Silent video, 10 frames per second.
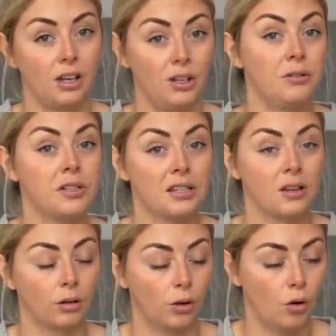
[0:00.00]
I use this
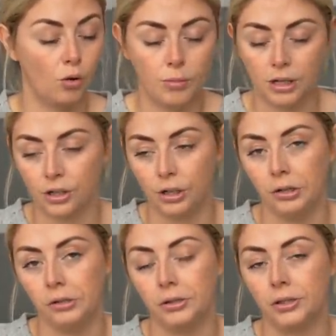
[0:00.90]
on all my
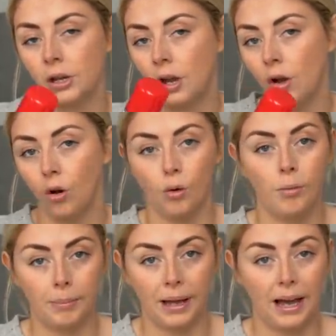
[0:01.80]
shoes, all
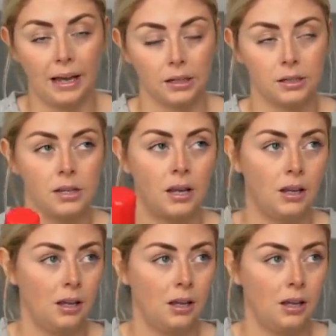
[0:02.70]
my bags.